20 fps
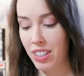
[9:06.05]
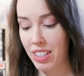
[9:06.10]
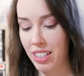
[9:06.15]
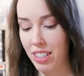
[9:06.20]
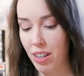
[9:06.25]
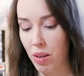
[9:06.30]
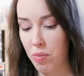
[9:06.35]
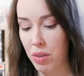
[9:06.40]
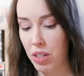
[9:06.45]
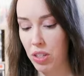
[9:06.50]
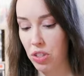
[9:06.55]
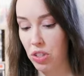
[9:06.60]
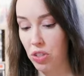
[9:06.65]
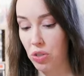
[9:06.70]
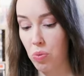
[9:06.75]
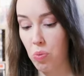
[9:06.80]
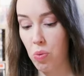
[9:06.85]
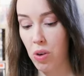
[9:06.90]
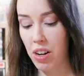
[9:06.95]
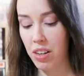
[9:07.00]
Some it's
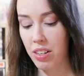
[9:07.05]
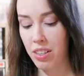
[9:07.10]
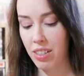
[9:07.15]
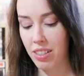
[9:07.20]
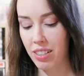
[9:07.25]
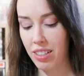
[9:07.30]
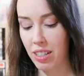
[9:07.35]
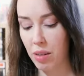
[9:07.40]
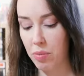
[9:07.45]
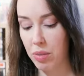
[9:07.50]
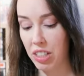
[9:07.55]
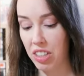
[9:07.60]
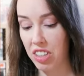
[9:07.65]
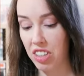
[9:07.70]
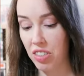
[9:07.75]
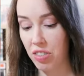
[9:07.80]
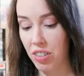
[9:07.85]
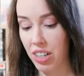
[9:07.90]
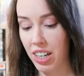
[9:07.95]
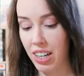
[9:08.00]
just one, some it's
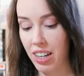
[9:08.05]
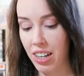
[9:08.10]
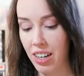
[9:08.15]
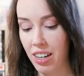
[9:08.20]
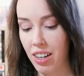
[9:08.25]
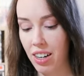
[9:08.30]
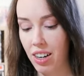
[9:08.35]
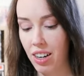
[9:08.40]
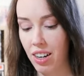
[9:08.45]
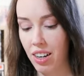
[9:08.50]
three.